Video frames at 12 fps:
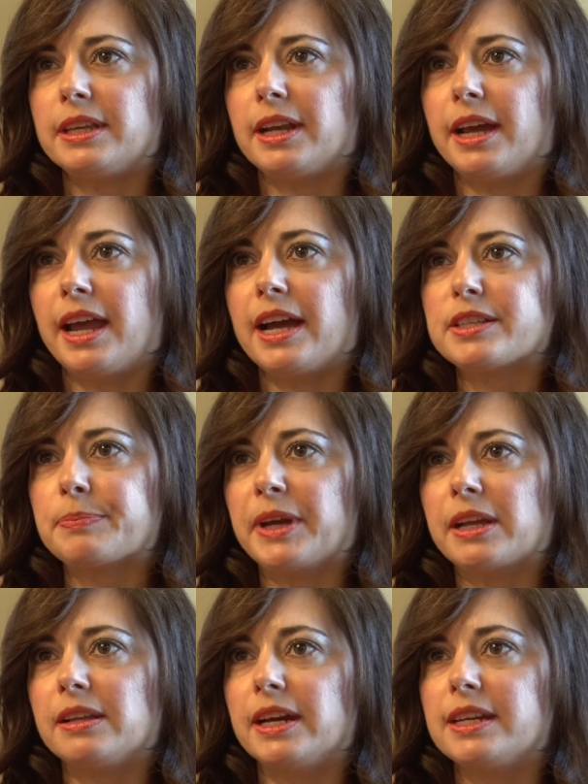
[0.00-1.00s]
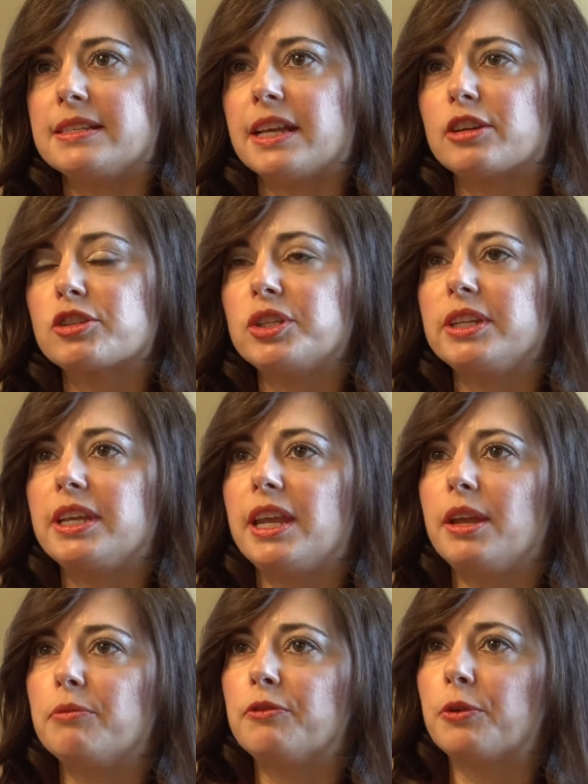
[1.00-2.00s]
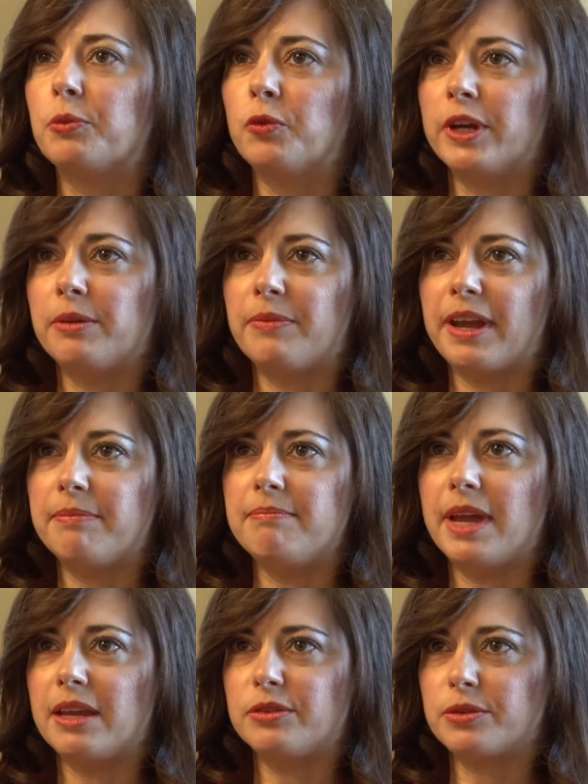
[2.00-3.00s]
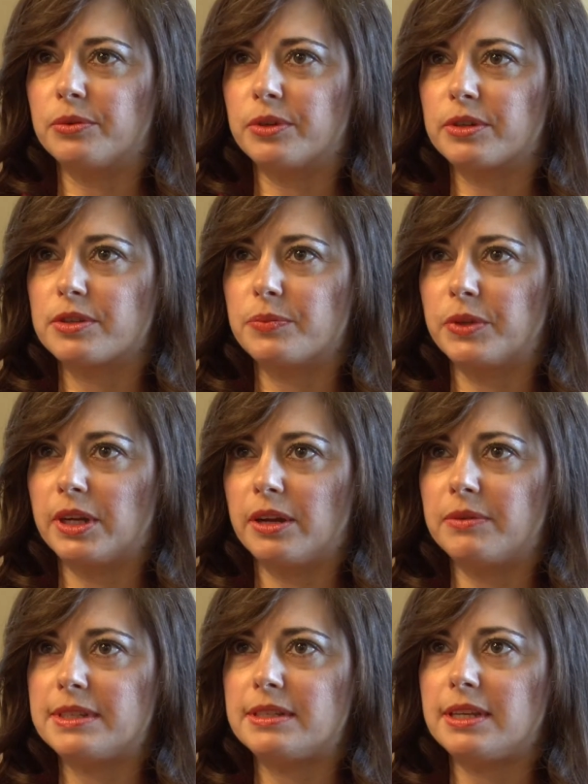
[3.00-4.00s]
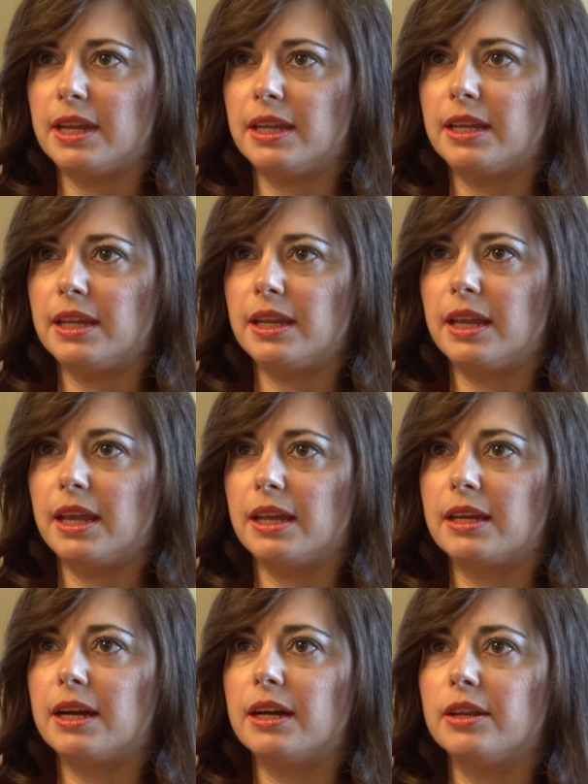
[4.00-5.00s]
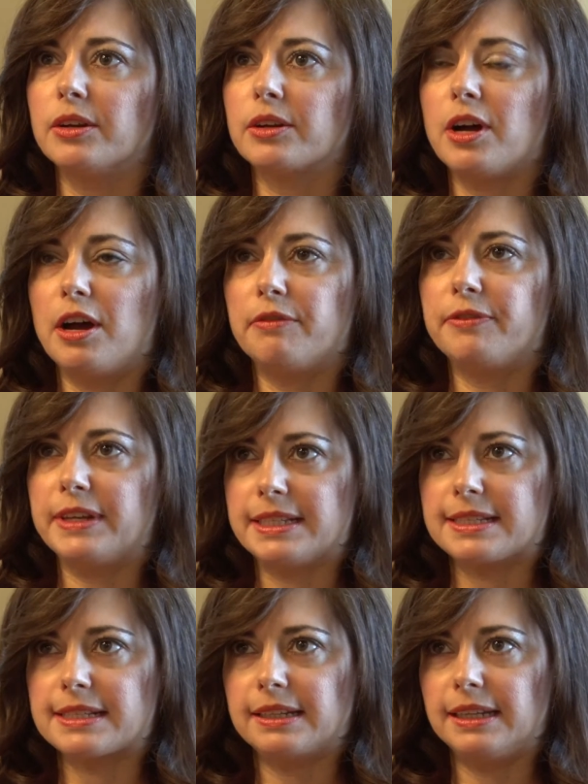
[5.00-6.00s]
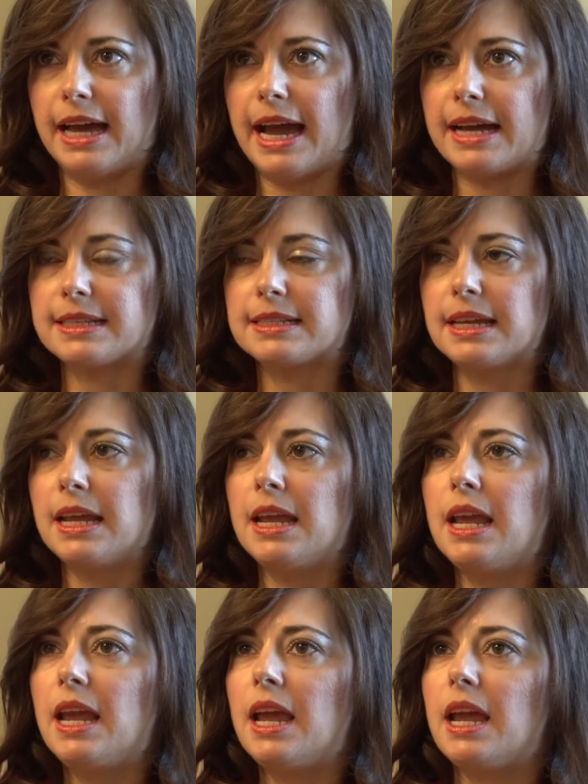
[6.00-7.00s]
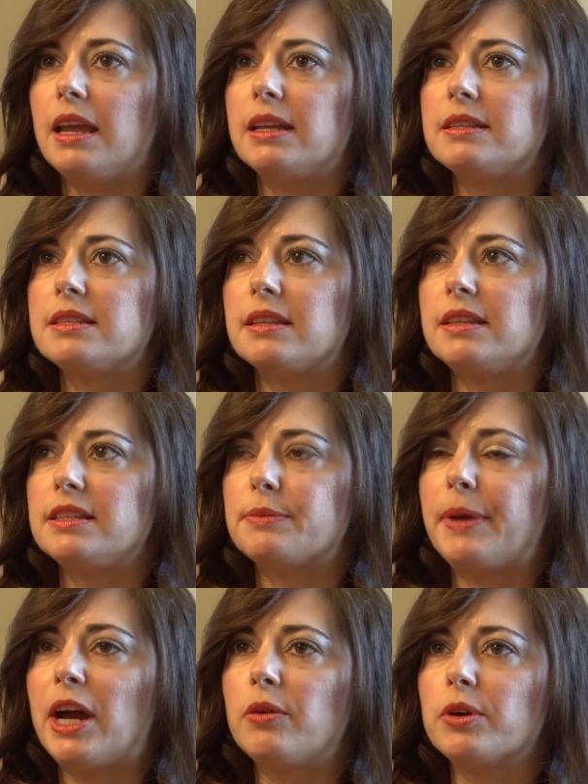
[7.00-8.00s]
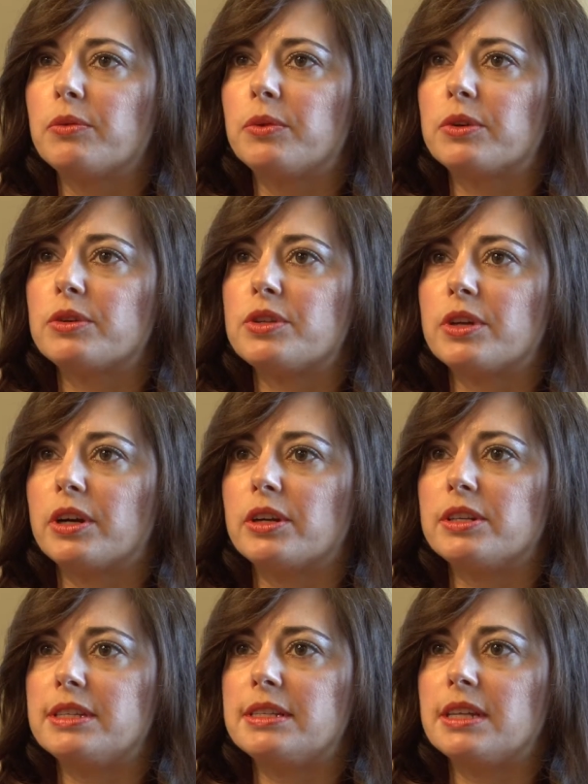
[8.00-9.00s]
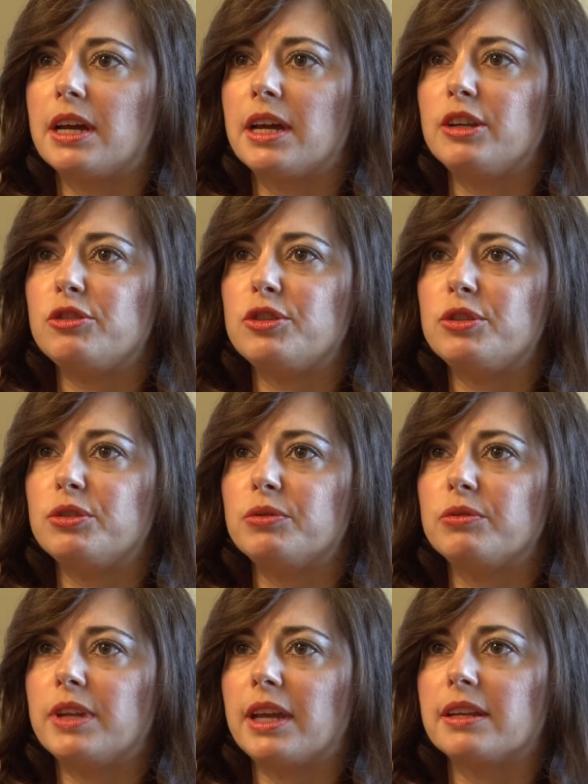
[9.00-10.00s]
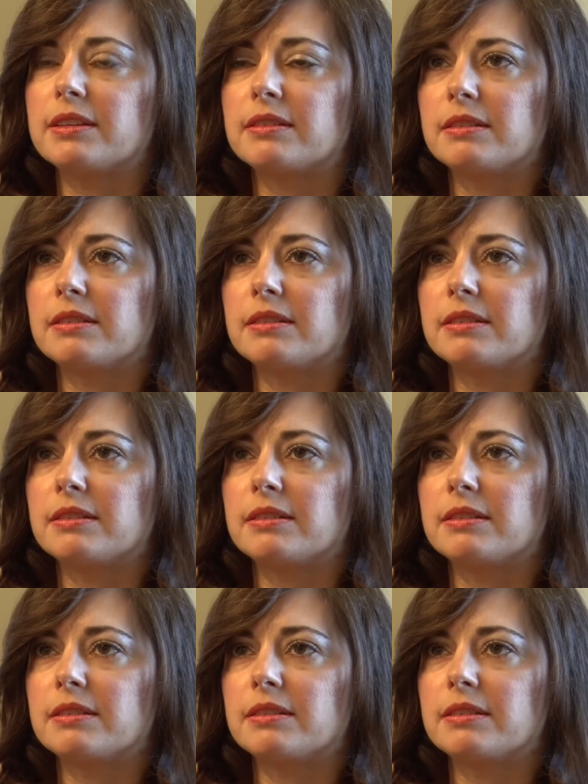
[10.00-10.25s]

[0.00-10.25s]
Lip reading: that I ask my clients actually came from one of my mentors when I was taking a color confidence class, and these power words are designed to get